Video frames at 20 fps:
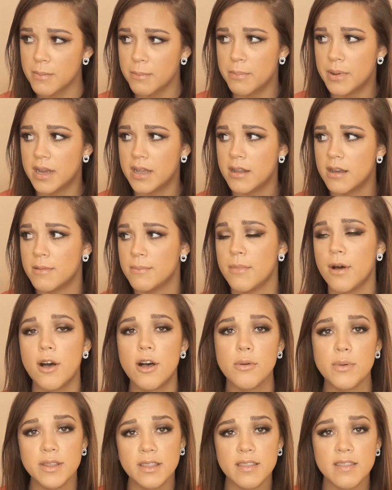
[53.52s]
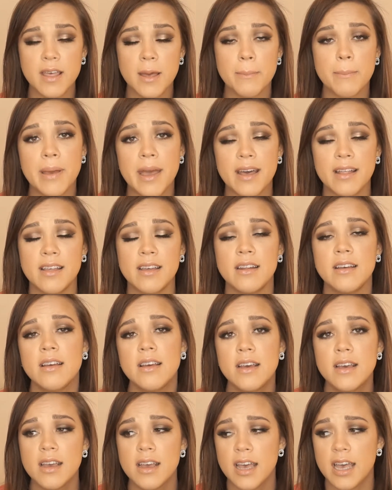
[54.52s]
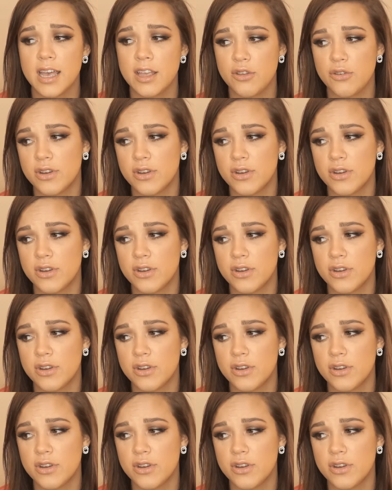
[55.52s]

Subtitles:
but all within that palette, and